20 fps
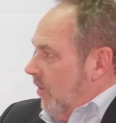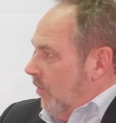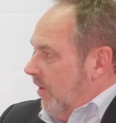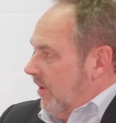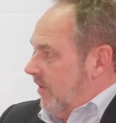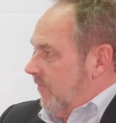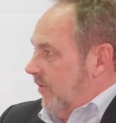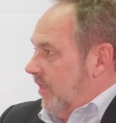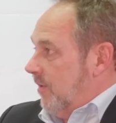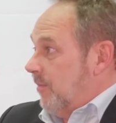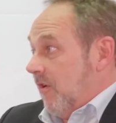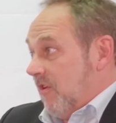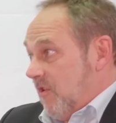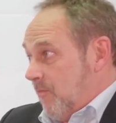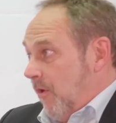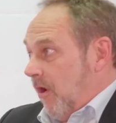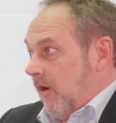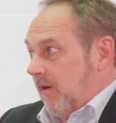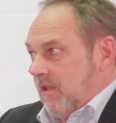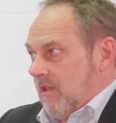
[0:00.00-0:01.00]
which for the
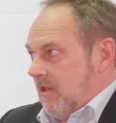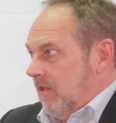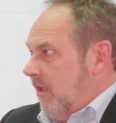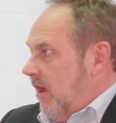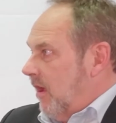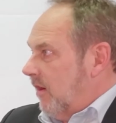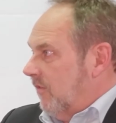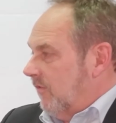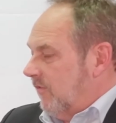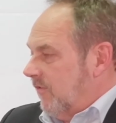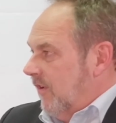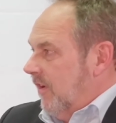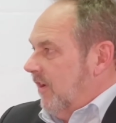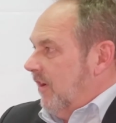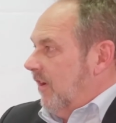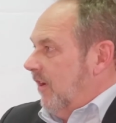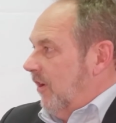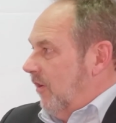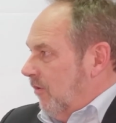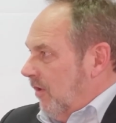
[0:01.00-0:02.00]
most part is a lot of
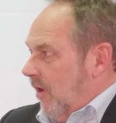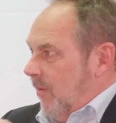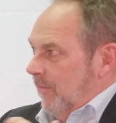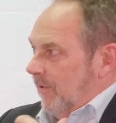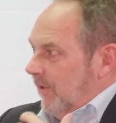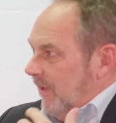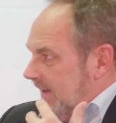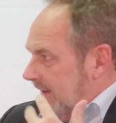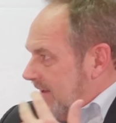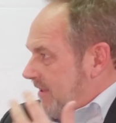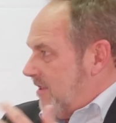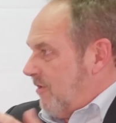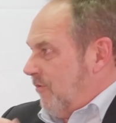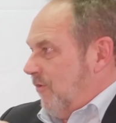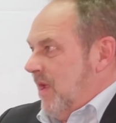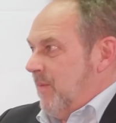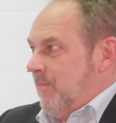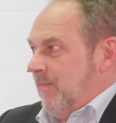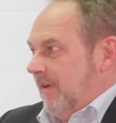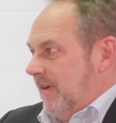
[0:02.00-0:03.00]
grumbling and
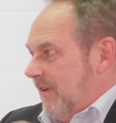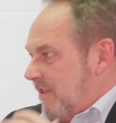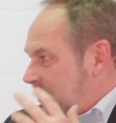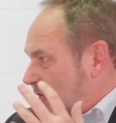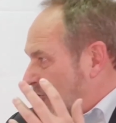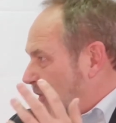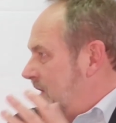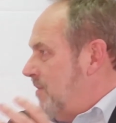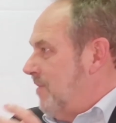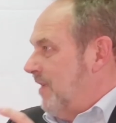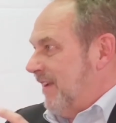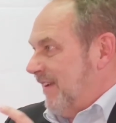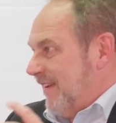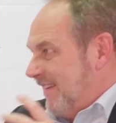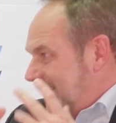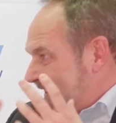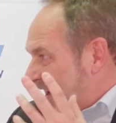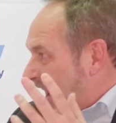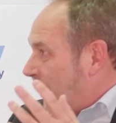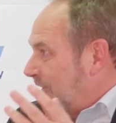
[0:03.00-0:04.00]
scraping and screaming
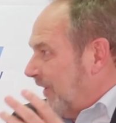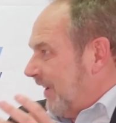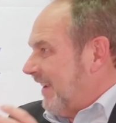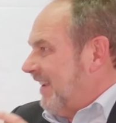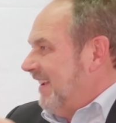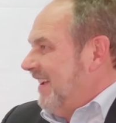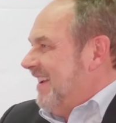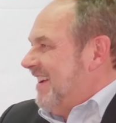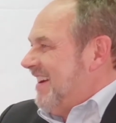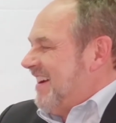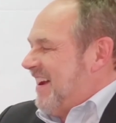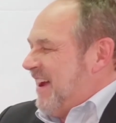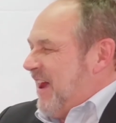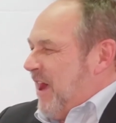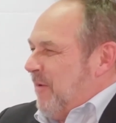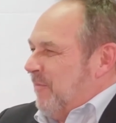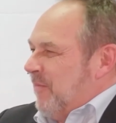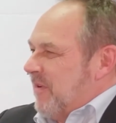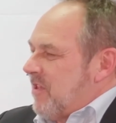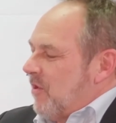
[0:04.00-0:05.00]
and yelling.
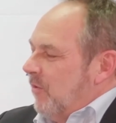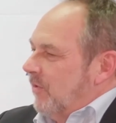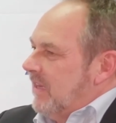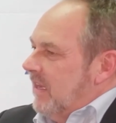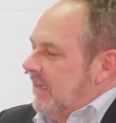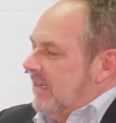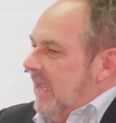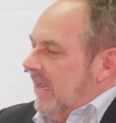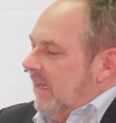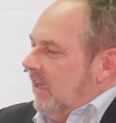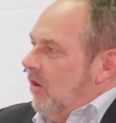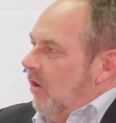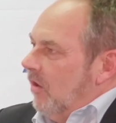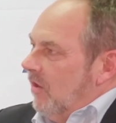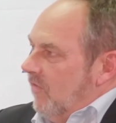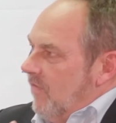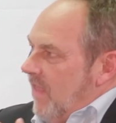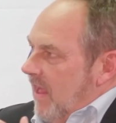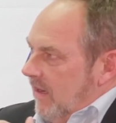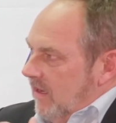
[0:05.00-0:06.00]
So getting
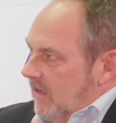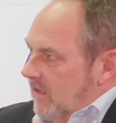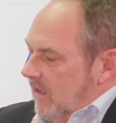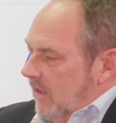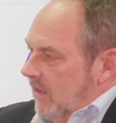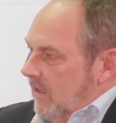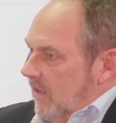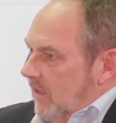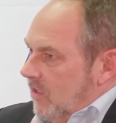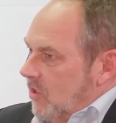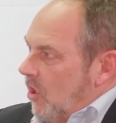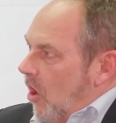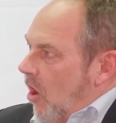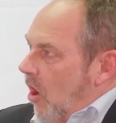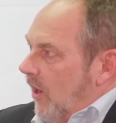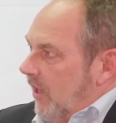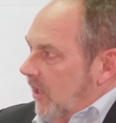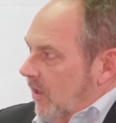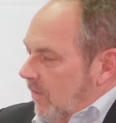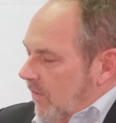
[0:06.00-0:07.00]
all of that into
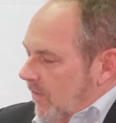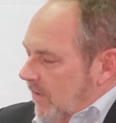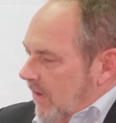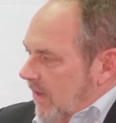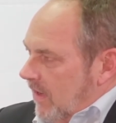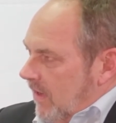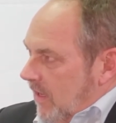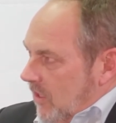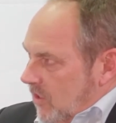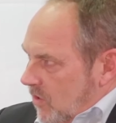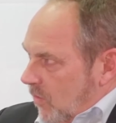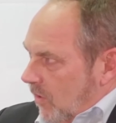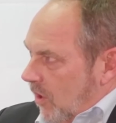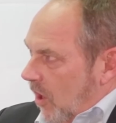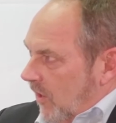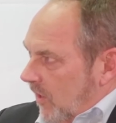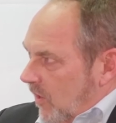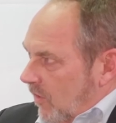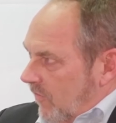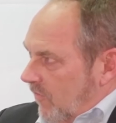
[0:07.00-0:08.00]
audio, into an
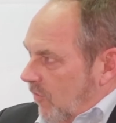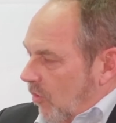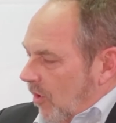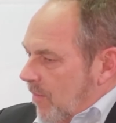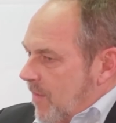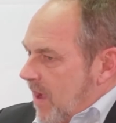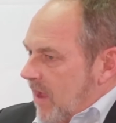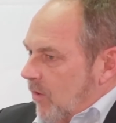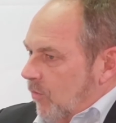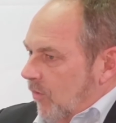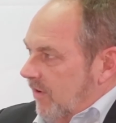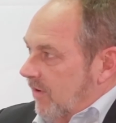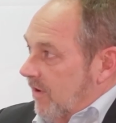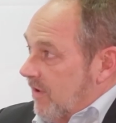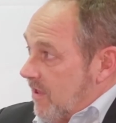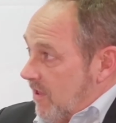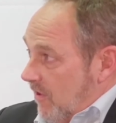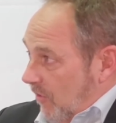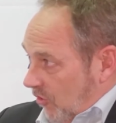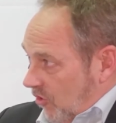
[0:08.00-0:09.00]
audio format, which
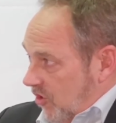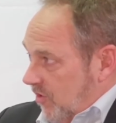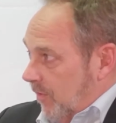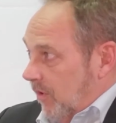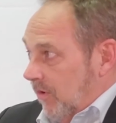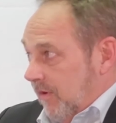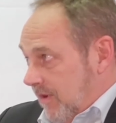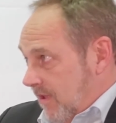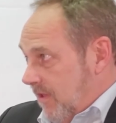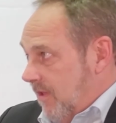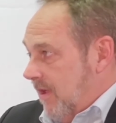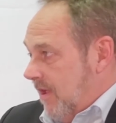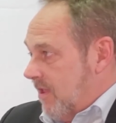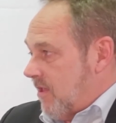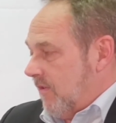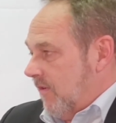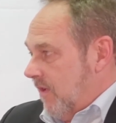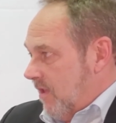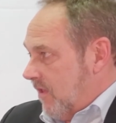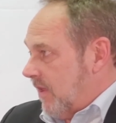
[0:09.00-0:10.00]
is searchable,
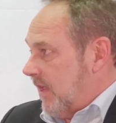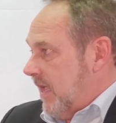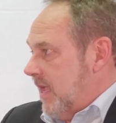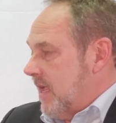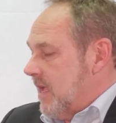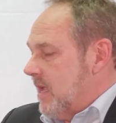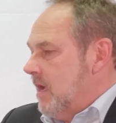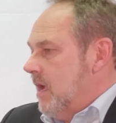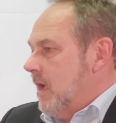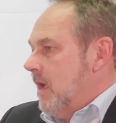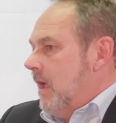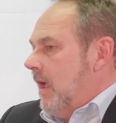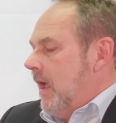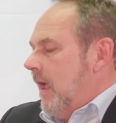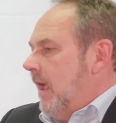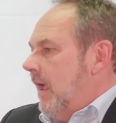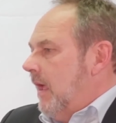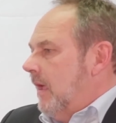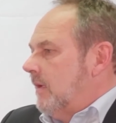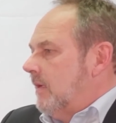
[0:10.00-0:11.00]
is key.
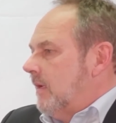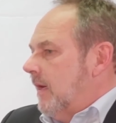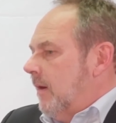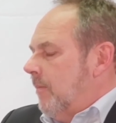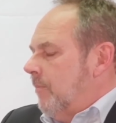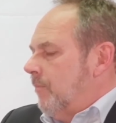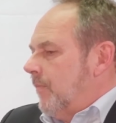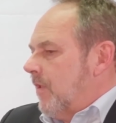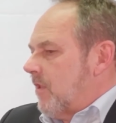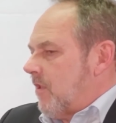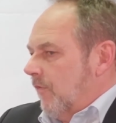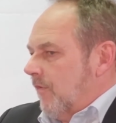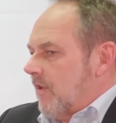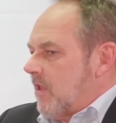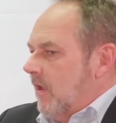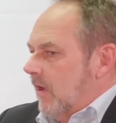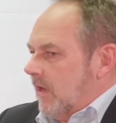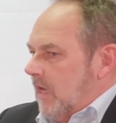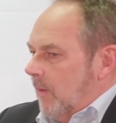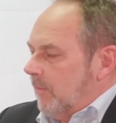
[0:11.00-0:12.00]
And so
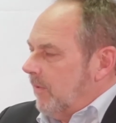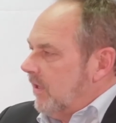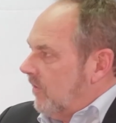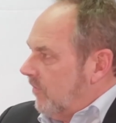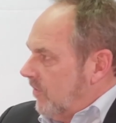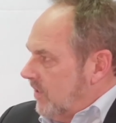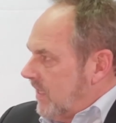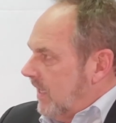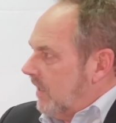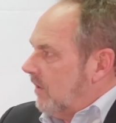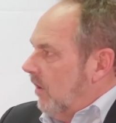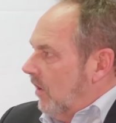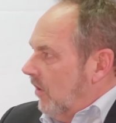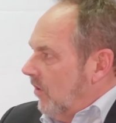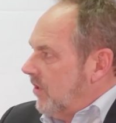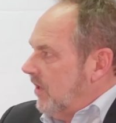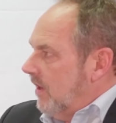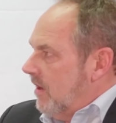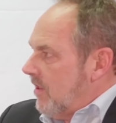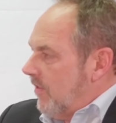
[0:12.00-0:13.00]
there's a couple of different
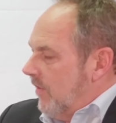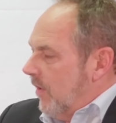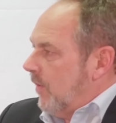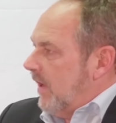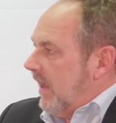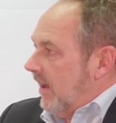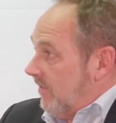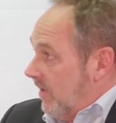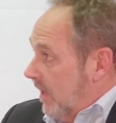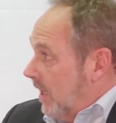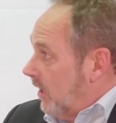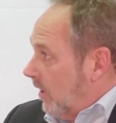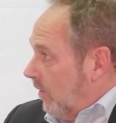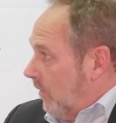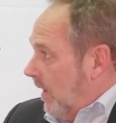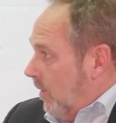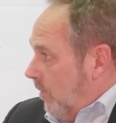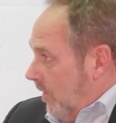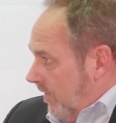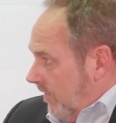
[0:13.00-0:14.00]
technologies that we actually
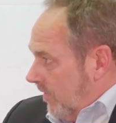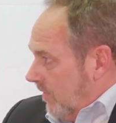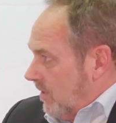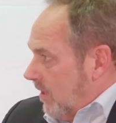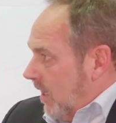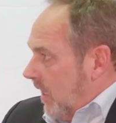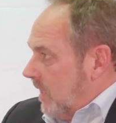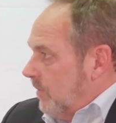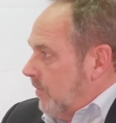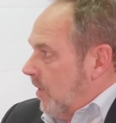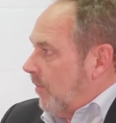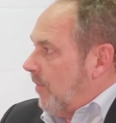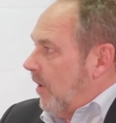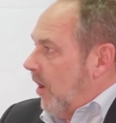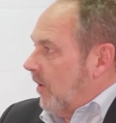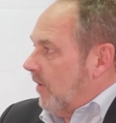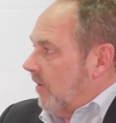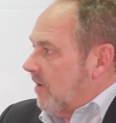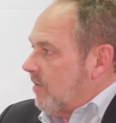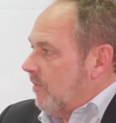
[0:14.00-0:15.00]
integrate with. You talked about
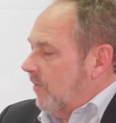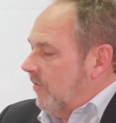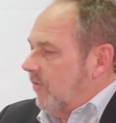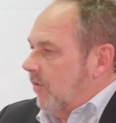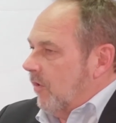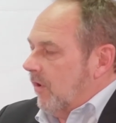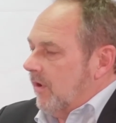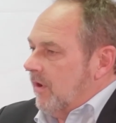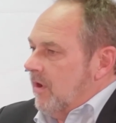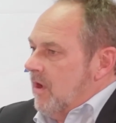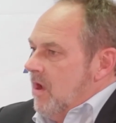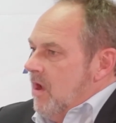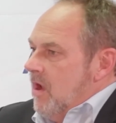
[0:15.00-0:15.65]
partners before,